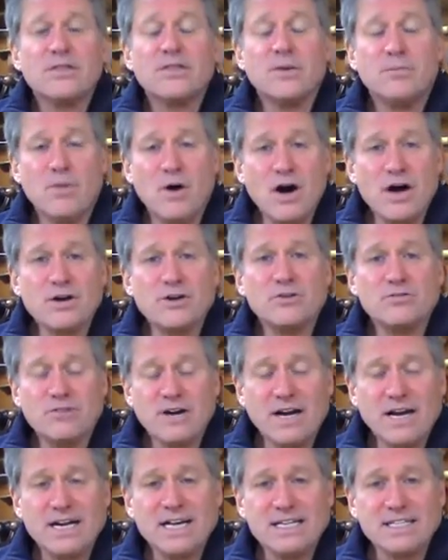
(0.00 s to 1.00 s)
The modern
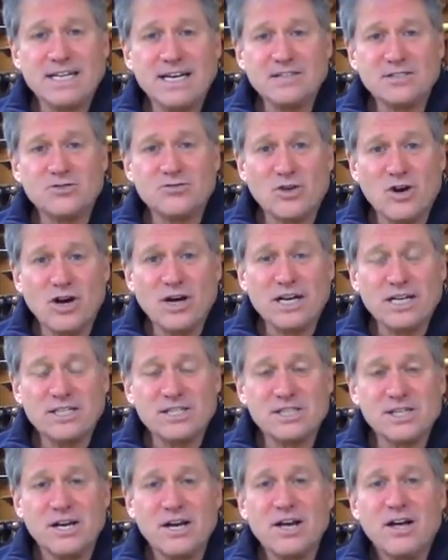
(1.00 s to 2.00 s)
writing desk
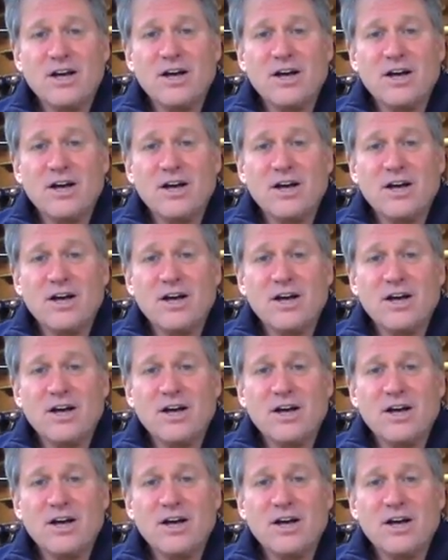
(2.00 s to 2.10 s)
drawings